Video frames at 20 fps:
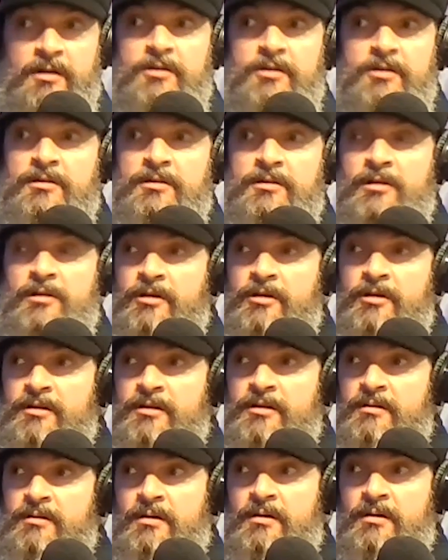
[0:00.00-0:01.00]
You're
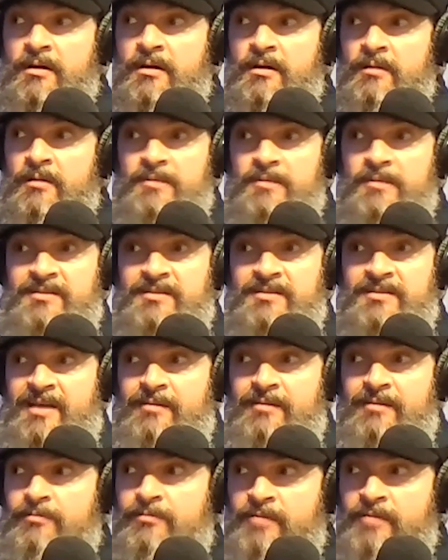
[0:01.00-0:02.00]
learning um, it's got
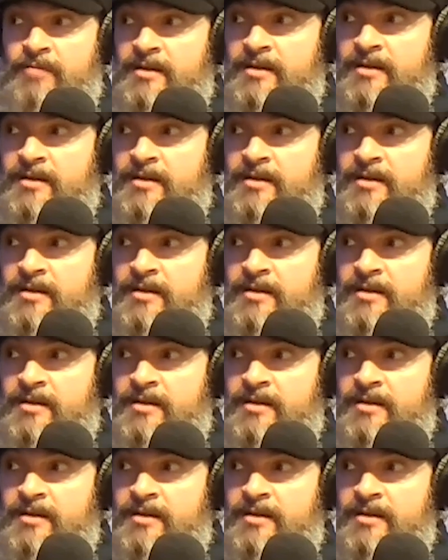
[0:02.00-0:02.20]
regular